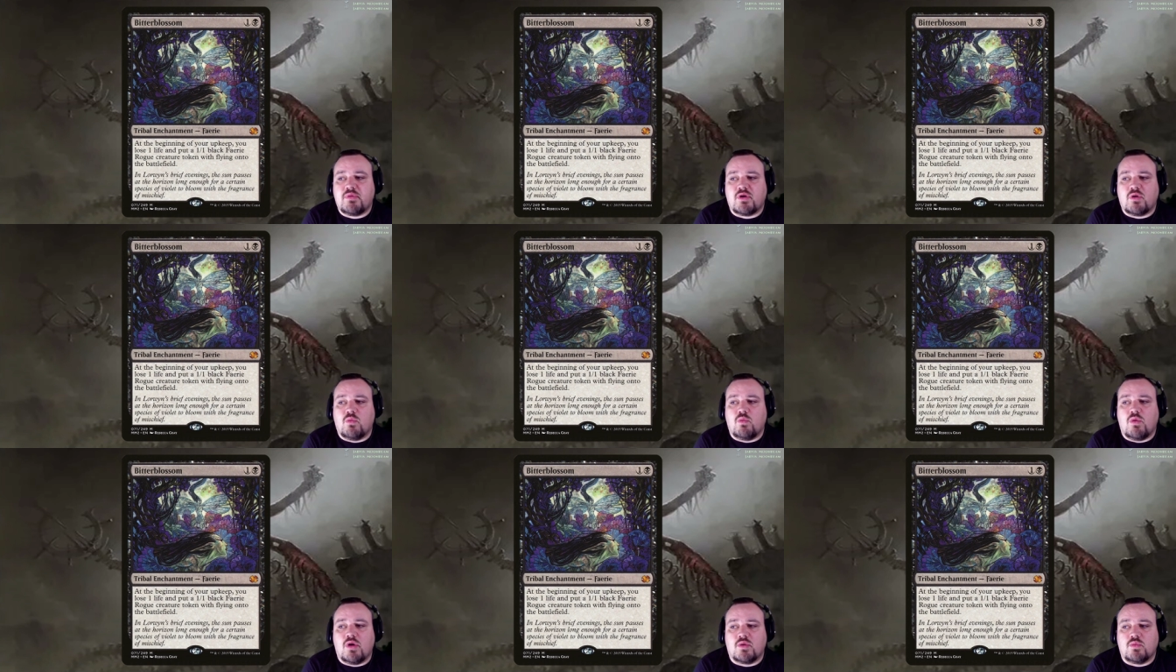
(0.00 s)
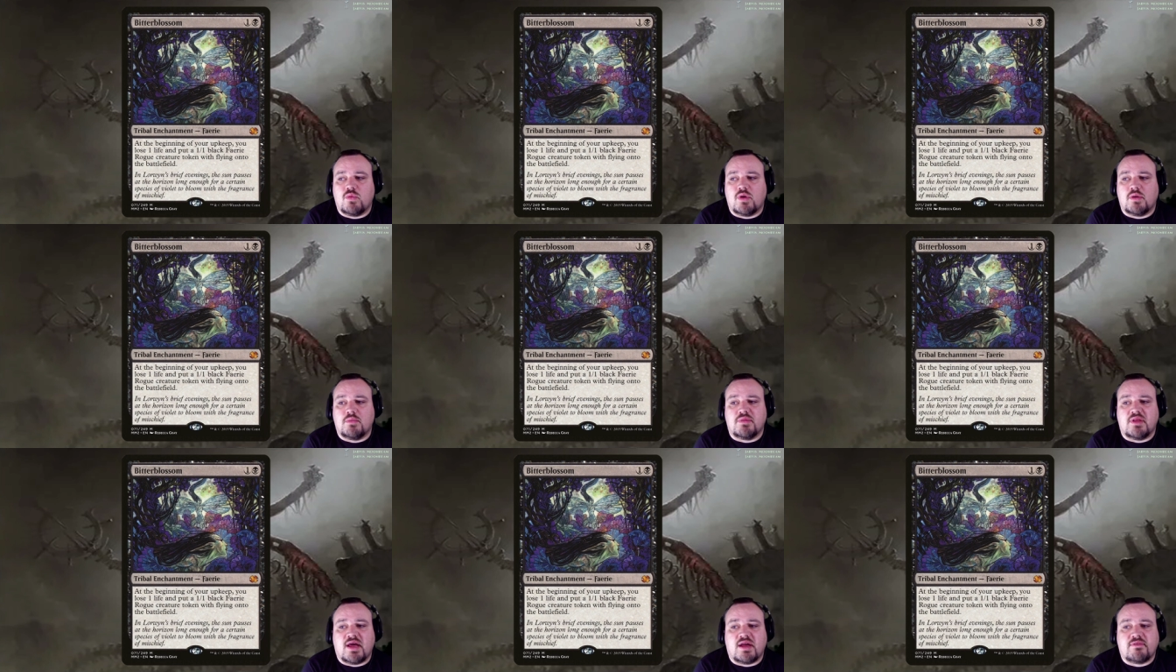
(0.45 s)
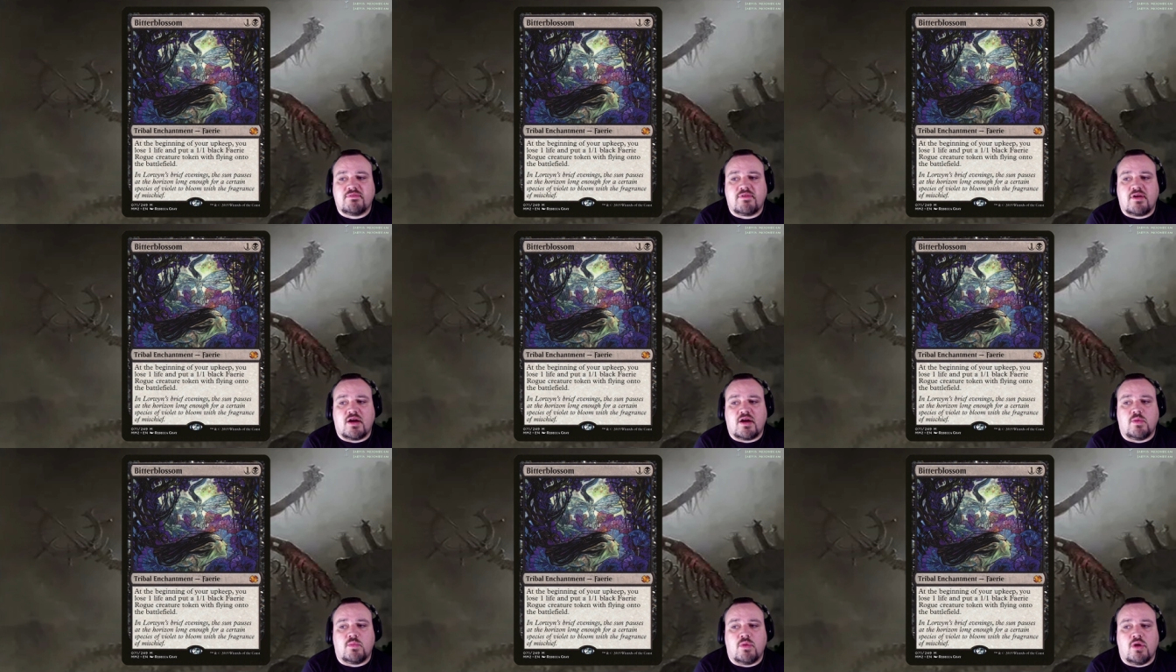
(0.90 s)
a 1/1 black
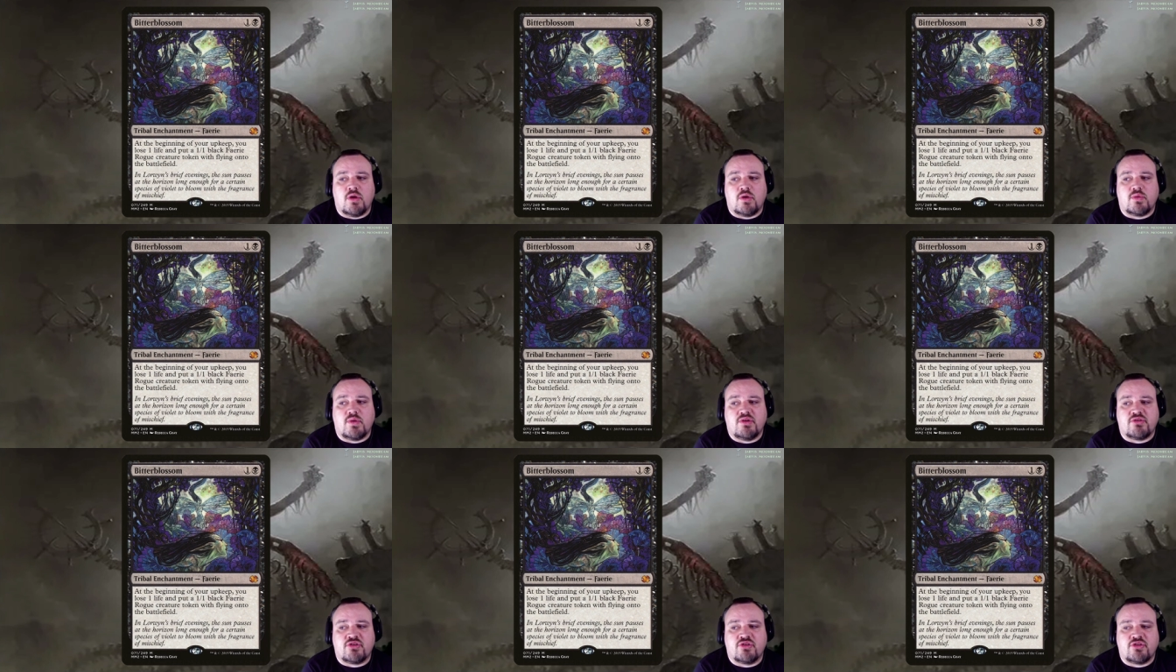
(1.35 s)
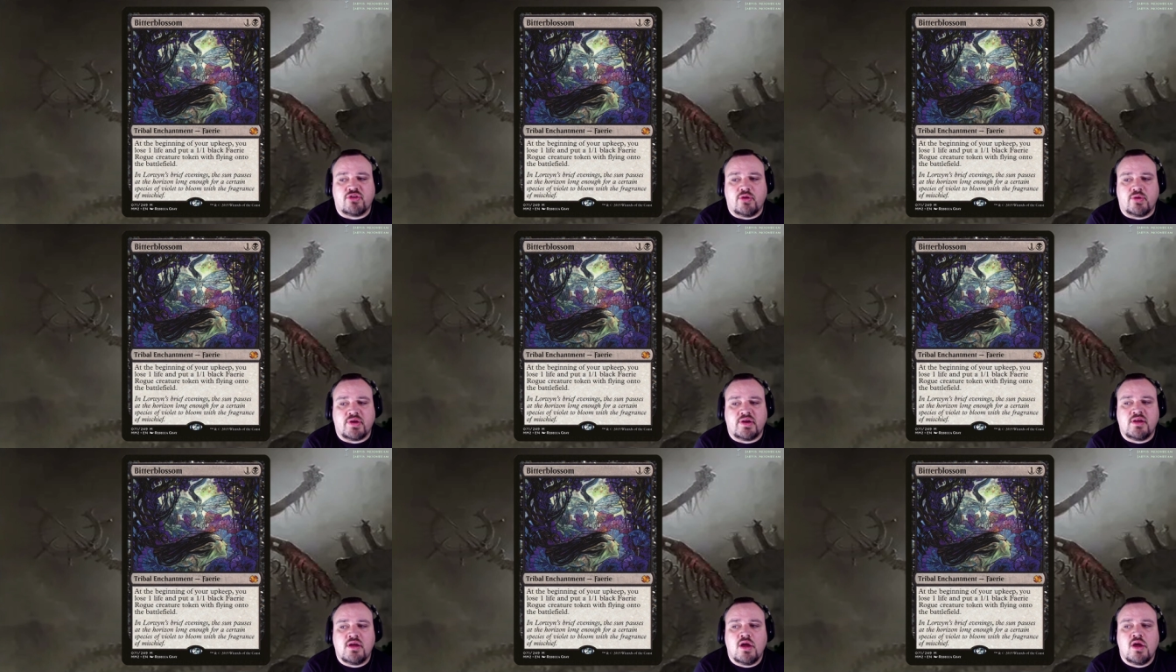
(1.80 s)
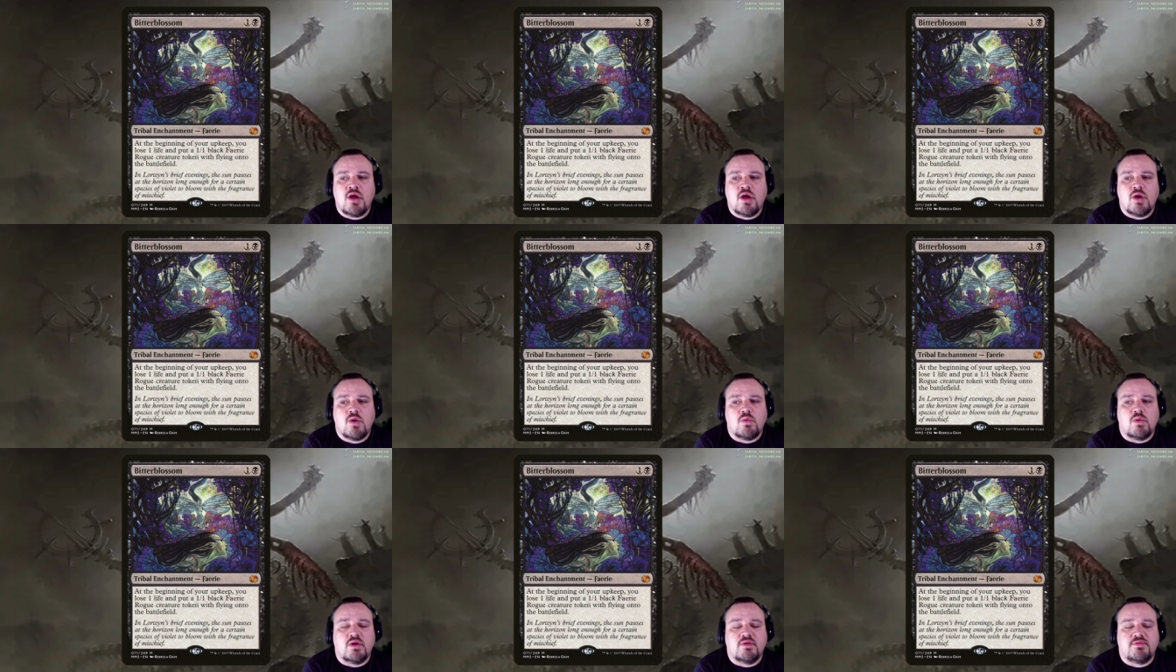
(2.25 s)
fairy rogue creature token
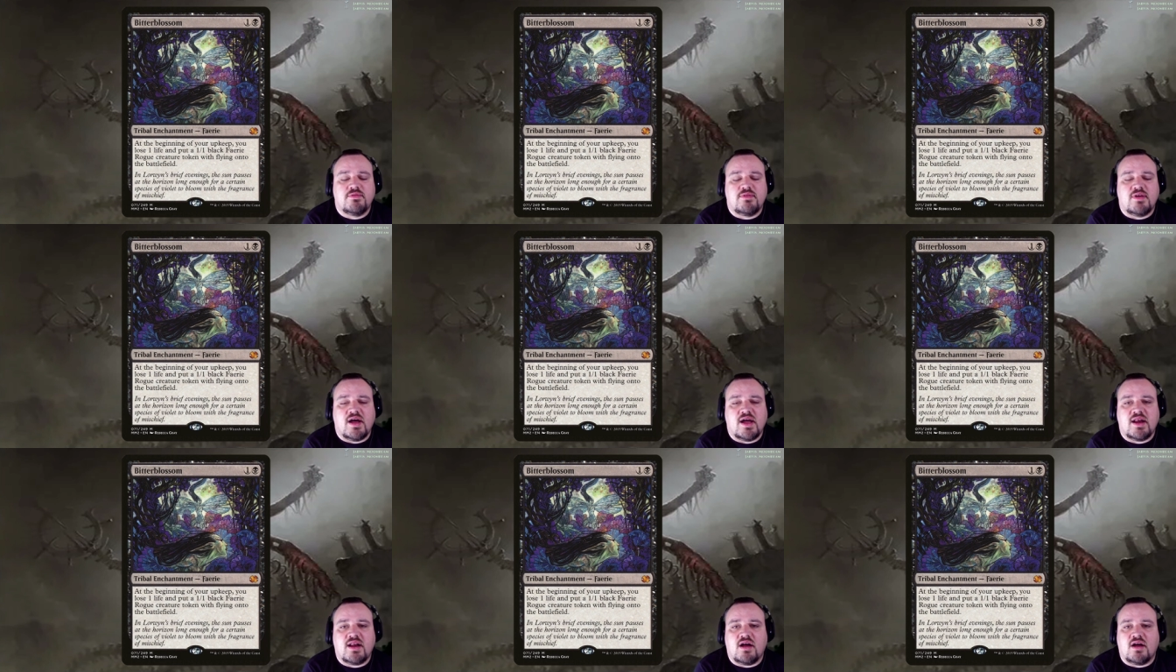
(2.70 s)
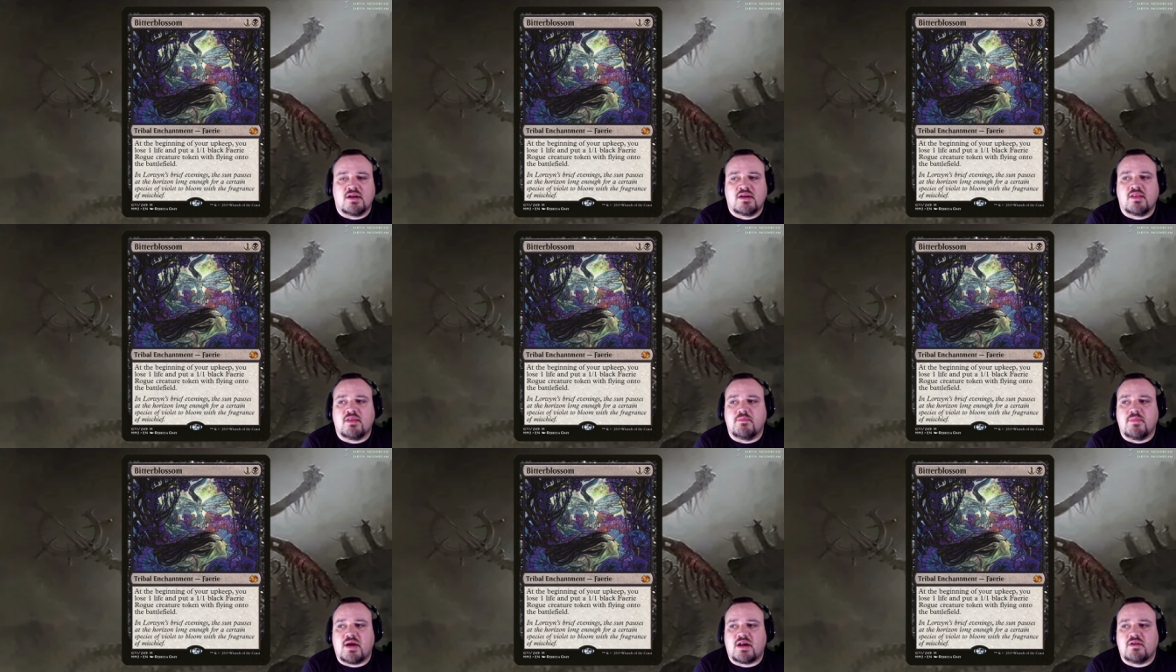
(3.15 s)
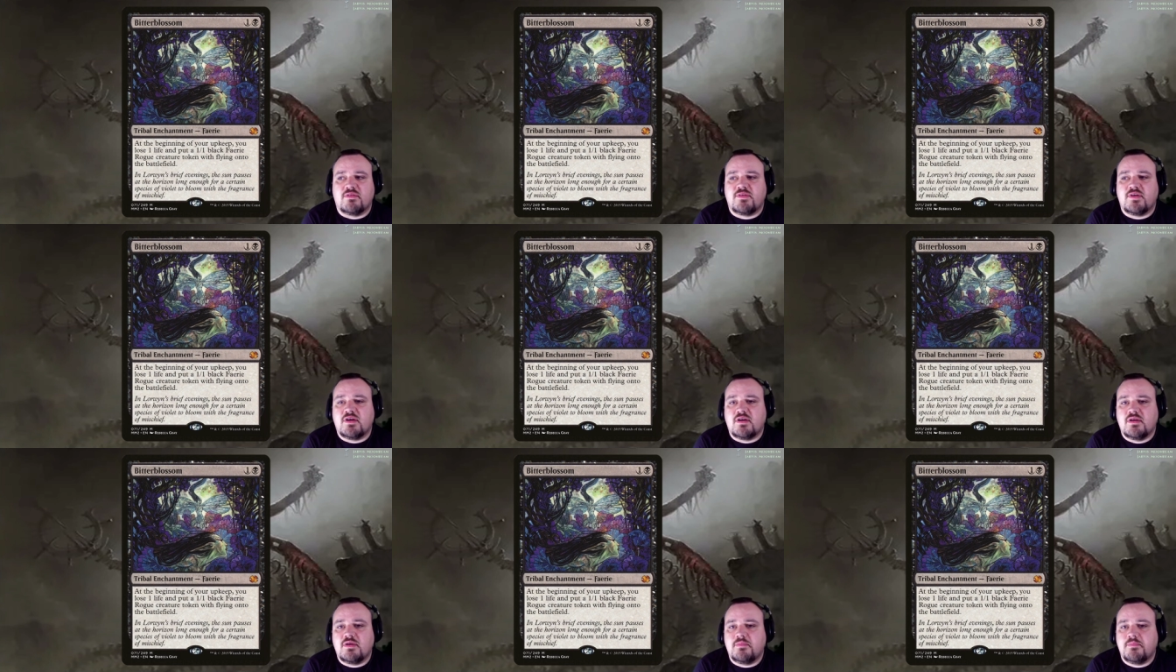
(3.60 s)
with flying onto the
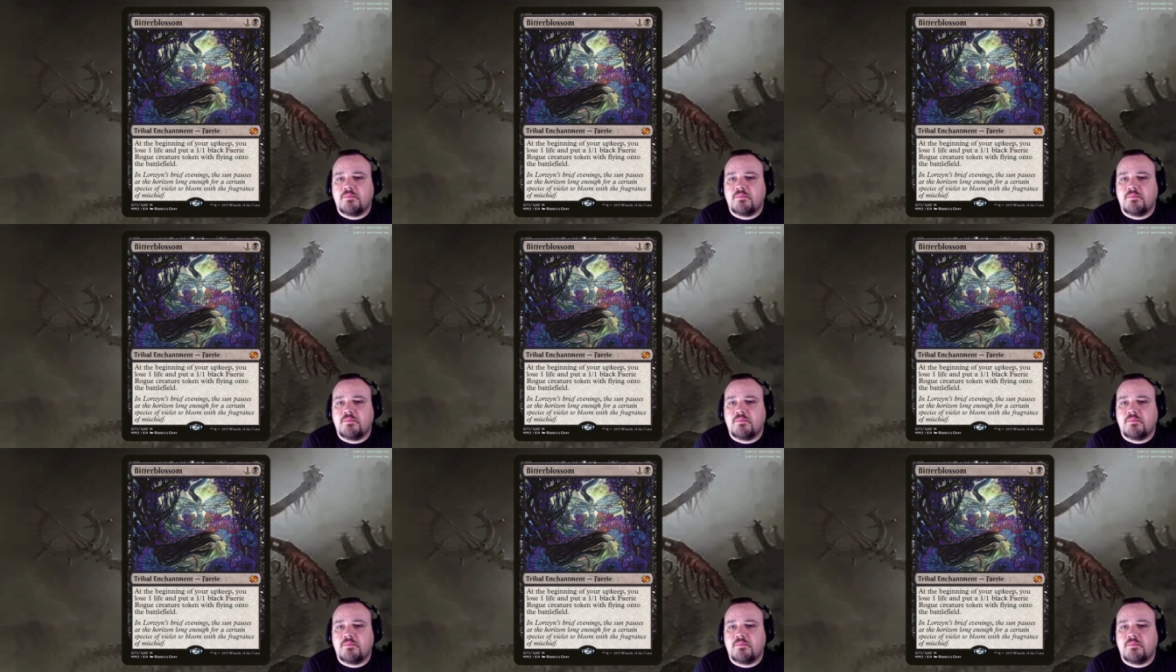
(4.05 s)
battlefield.